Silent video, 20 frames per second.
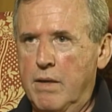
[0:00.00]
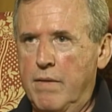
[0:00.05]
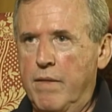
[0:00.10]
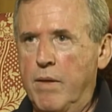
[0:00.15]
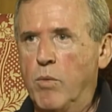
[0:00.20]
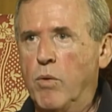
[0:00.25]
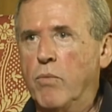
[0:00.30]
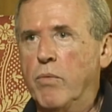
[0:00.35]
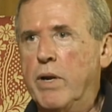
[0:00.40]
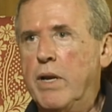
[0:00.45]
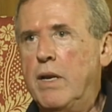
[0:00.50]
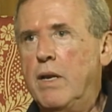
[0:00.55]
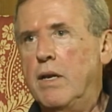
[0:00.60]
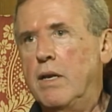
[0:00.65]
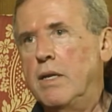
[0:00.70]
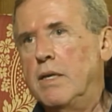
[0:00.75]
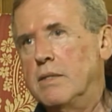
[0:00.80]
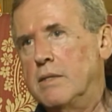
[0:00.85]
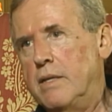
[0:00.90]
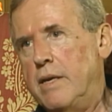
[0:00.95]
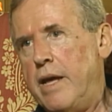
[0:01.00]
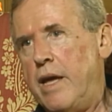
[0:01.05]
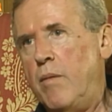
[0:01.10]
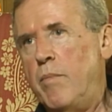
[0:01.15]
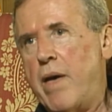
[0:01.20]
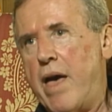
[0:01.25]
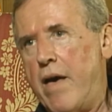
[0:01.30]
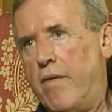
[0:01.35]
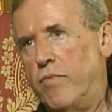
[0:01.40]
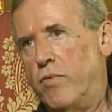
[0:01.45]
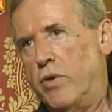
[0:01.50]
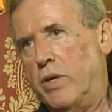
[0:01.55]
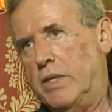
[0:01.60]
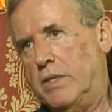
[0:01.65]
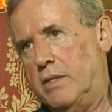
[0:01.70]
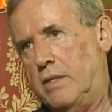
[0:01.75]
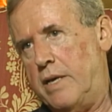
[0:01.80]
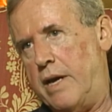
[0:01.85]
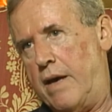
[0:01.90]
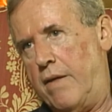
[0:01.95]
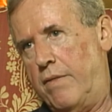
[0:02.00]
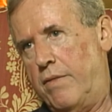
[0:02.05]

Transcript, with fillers: that were written in his name after his death.